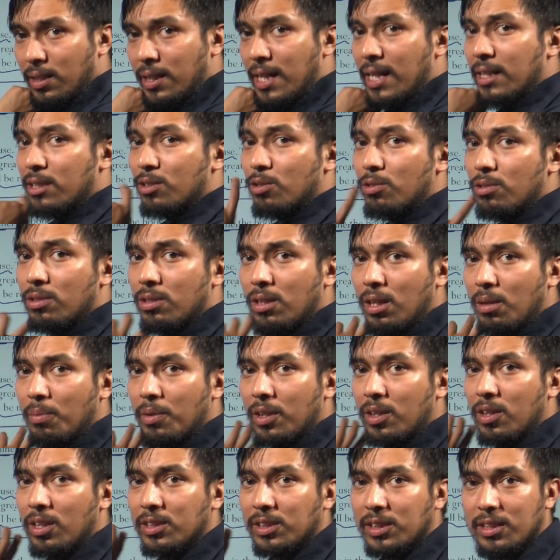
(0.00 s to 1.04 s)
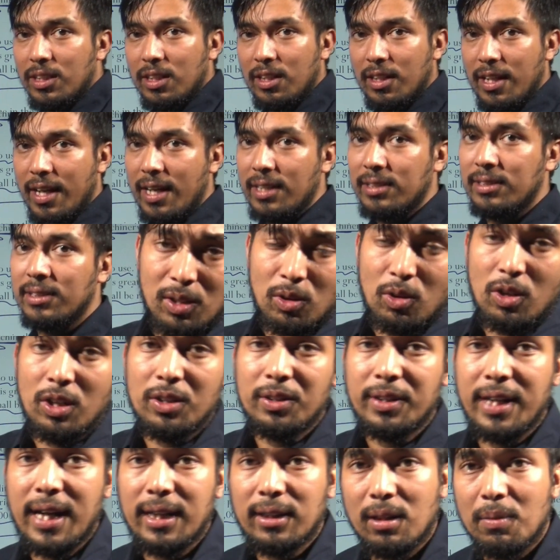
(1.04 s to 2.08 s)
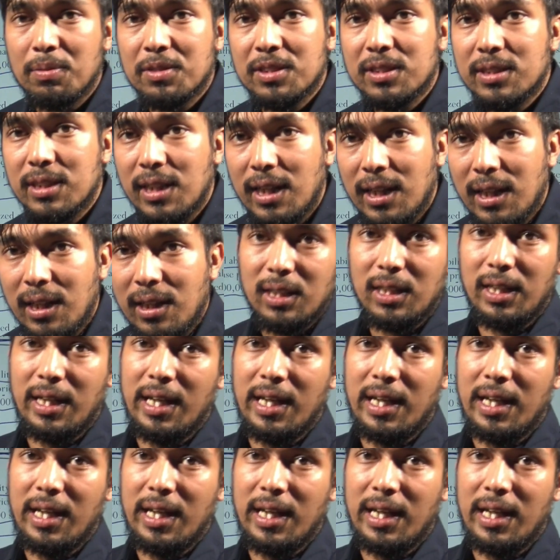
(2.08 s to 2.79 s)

That should not be considered as contract of sale,